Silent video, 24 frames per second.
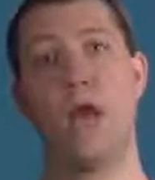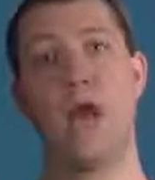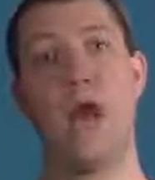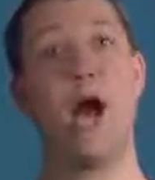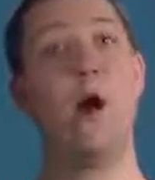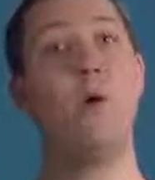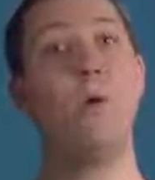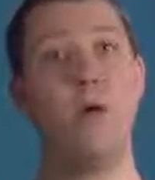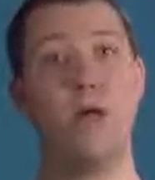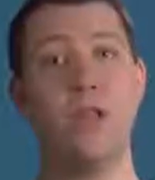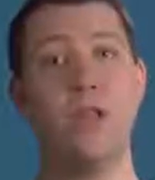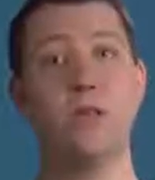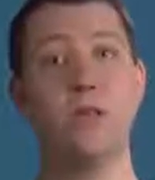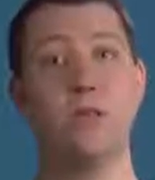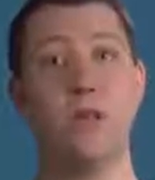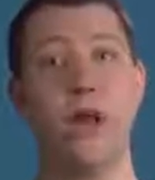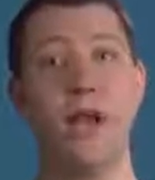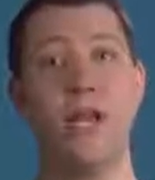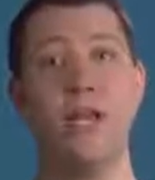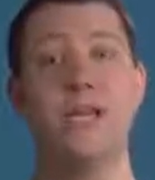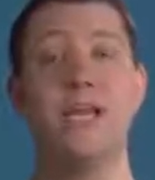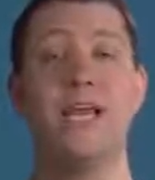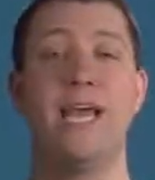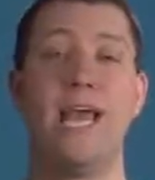how well it
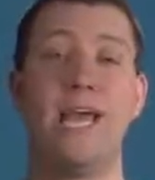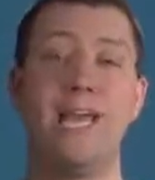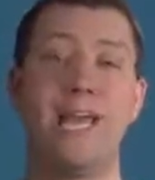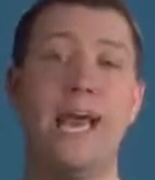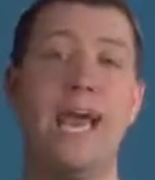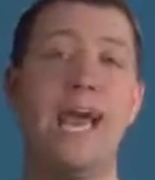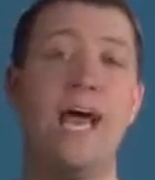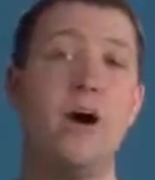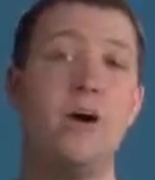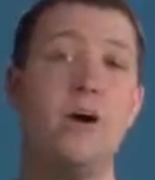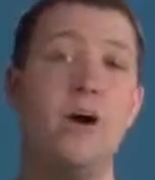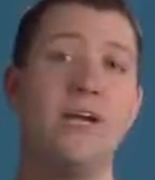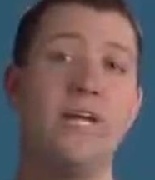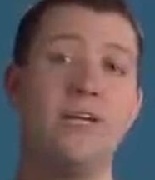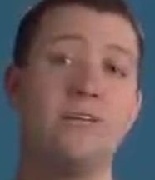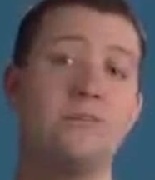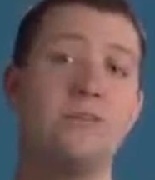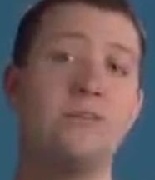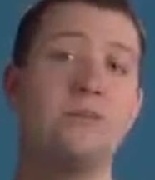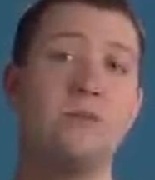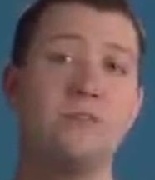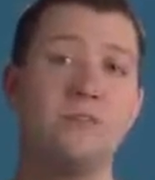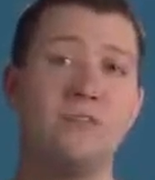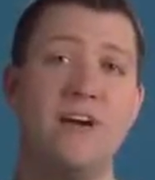went and give
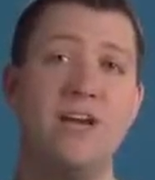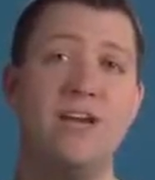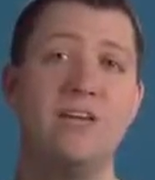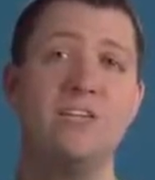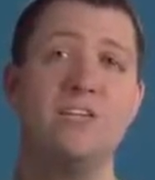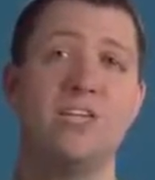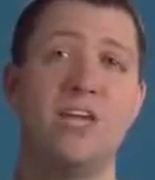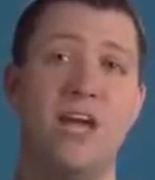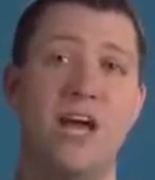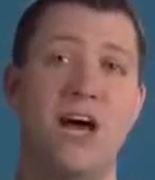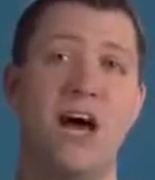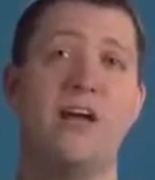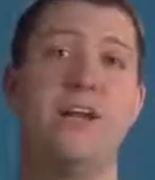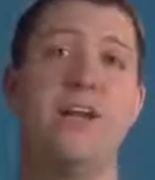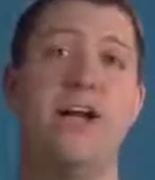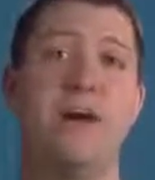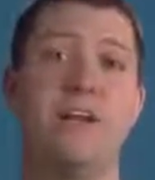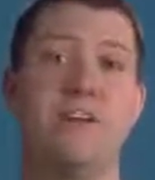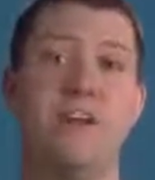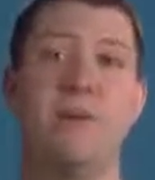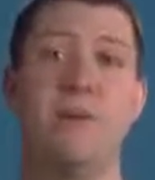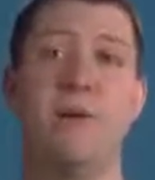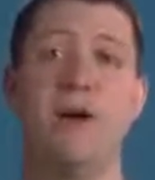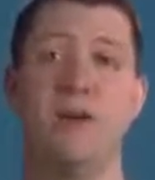some advice on
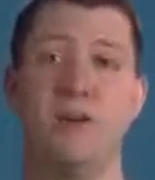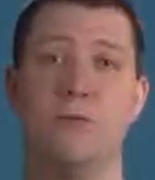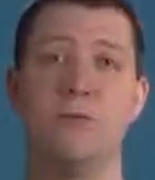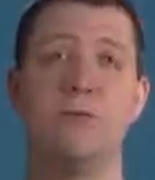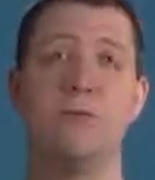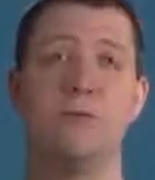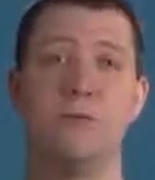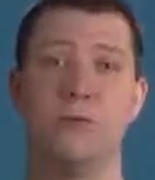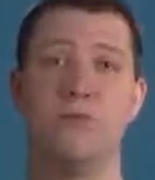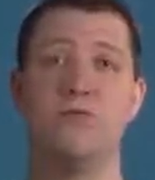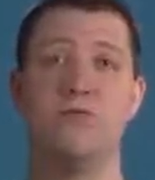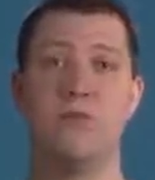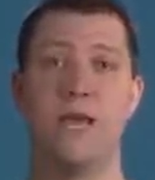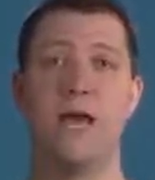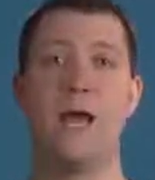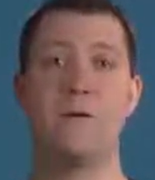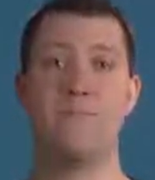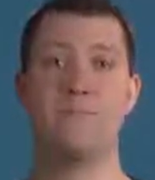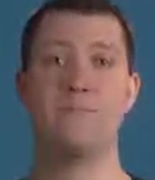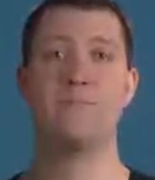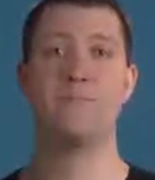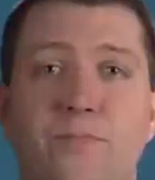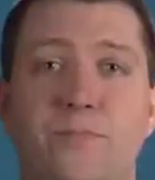how they might improve that.